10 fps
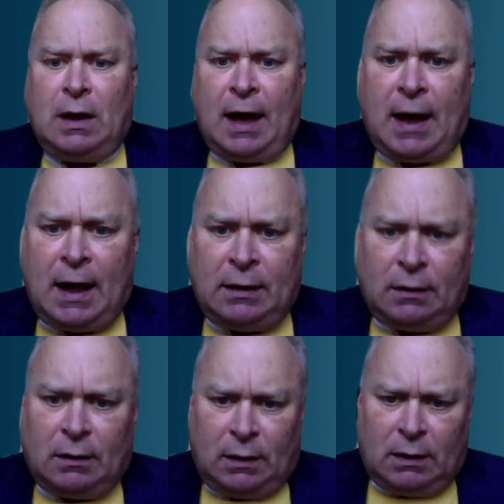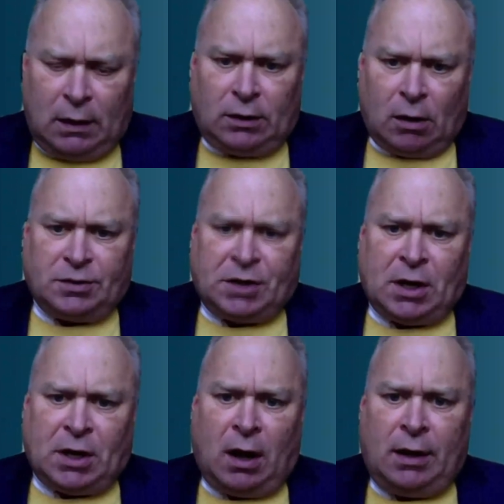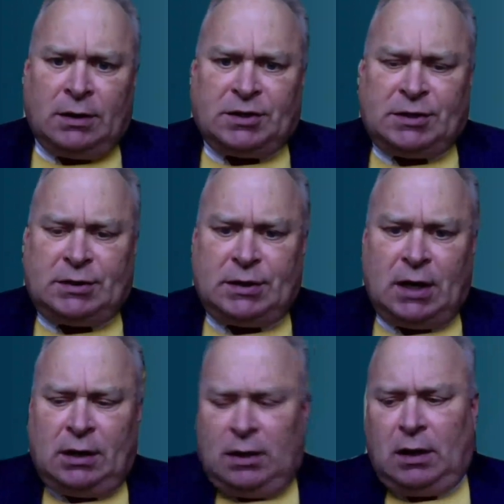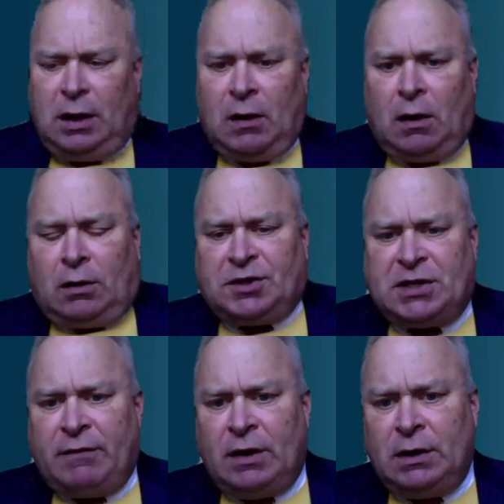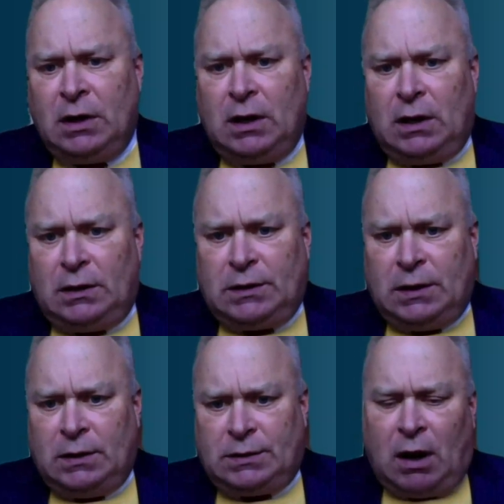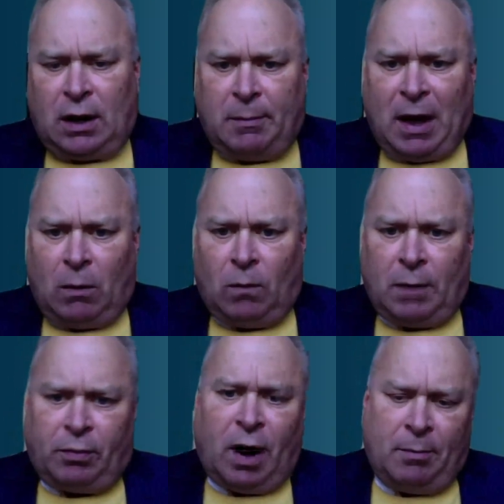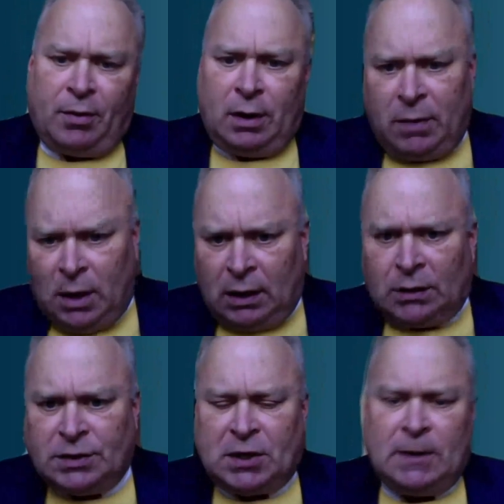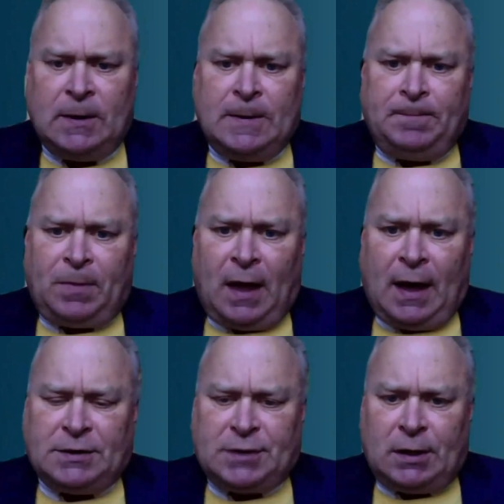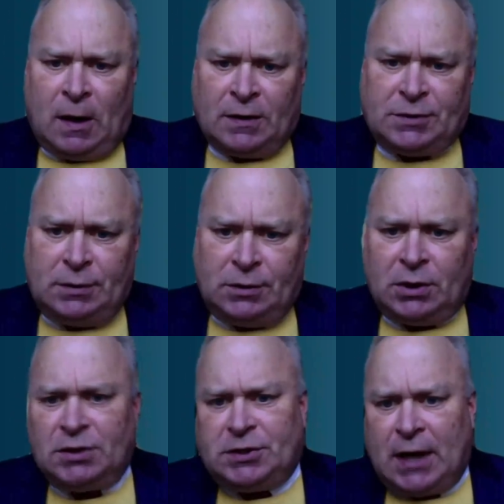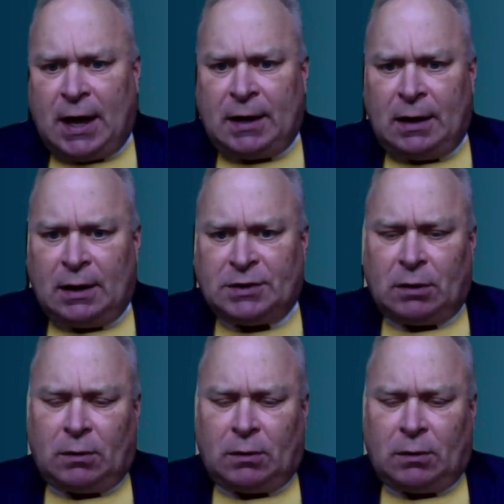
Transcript: And, and it goes on in, in, in Article 7 to talk about what property means. And as the Constitution has said, and as our